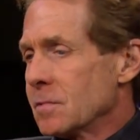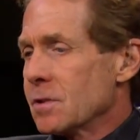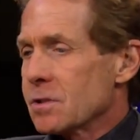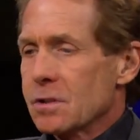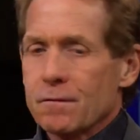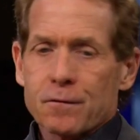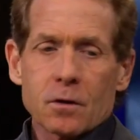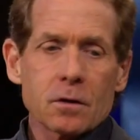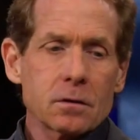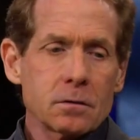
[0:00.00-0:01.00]
Just
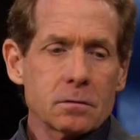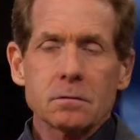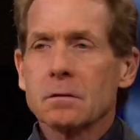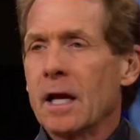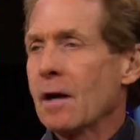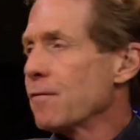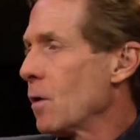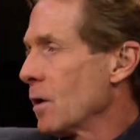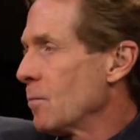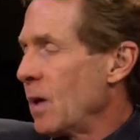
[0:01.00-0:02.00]
deferred,
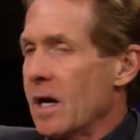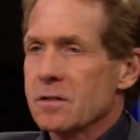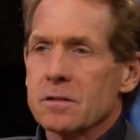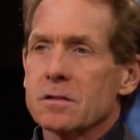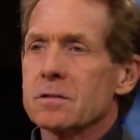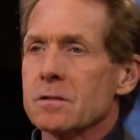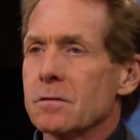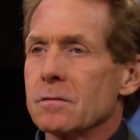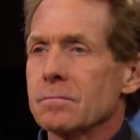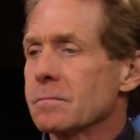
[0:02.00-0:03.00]
half-hearted passes to
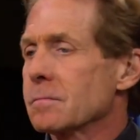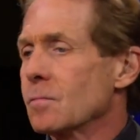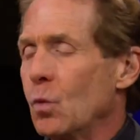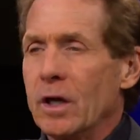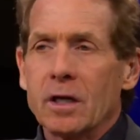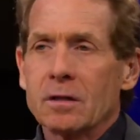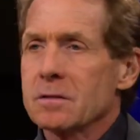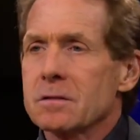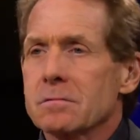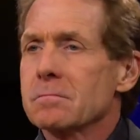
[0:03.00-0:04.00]
the
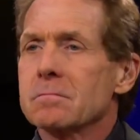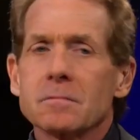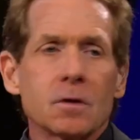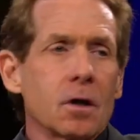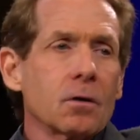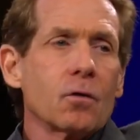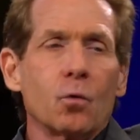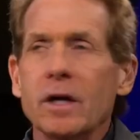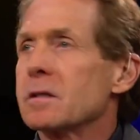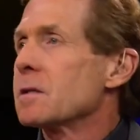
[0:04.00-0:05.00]
wings, go to the
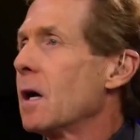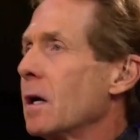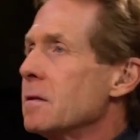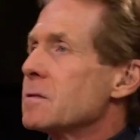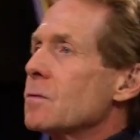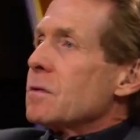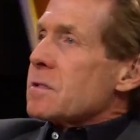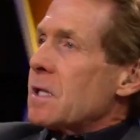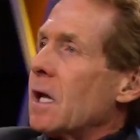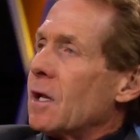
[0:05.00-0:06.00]
weak side and sort of
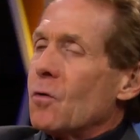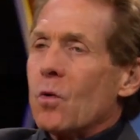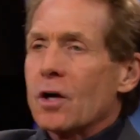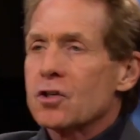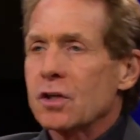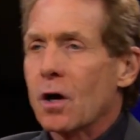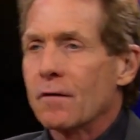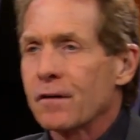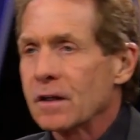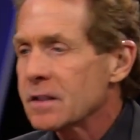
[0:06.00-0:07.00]
stand and watch the
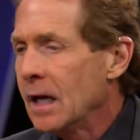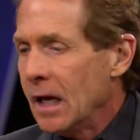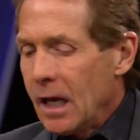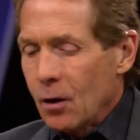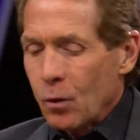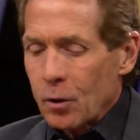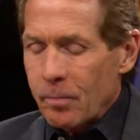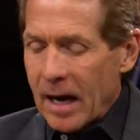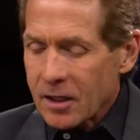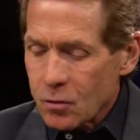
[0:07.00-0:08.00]
offense. And we were
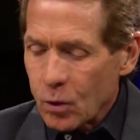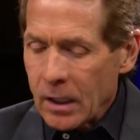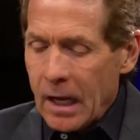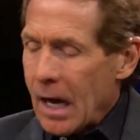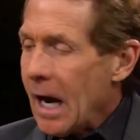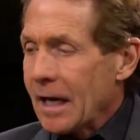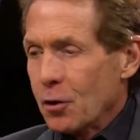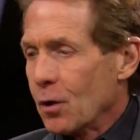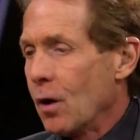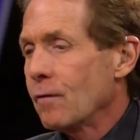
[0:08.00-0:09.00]
back to where, I
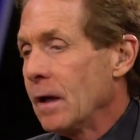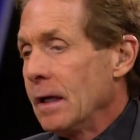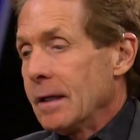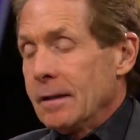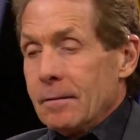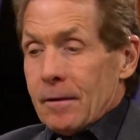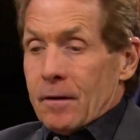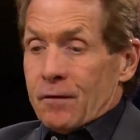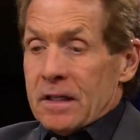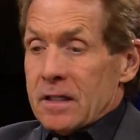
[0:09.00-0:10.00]
don't know
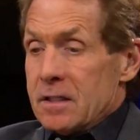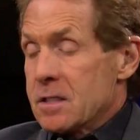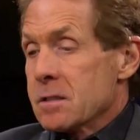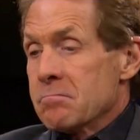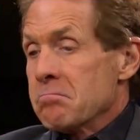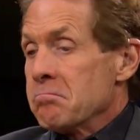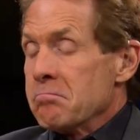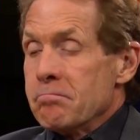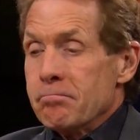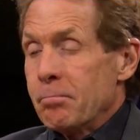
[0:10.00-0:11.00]
if he's
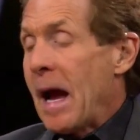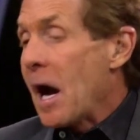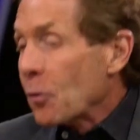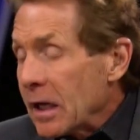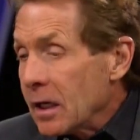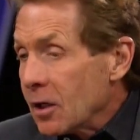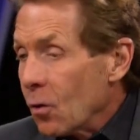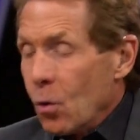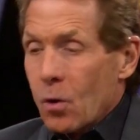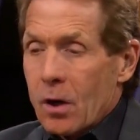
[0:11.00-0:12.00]
pouting
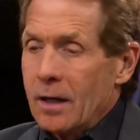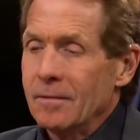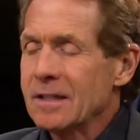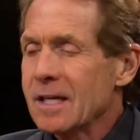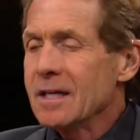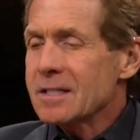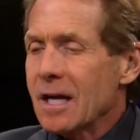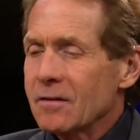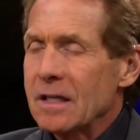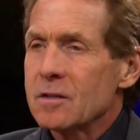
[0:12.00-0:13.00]
or, it's
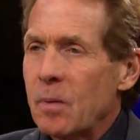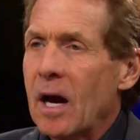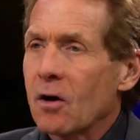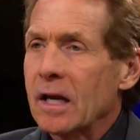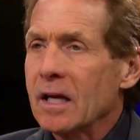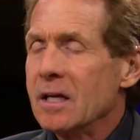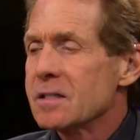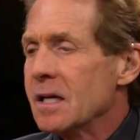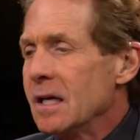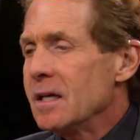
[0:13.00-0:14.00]
not that he's pouting,
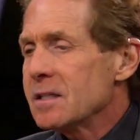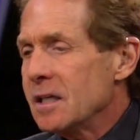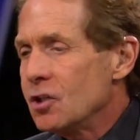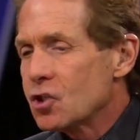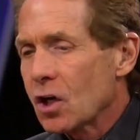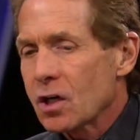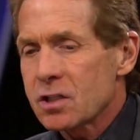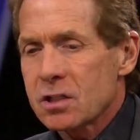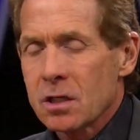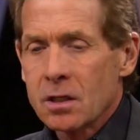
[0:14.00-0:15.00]
is he
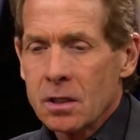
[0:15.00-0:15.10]
just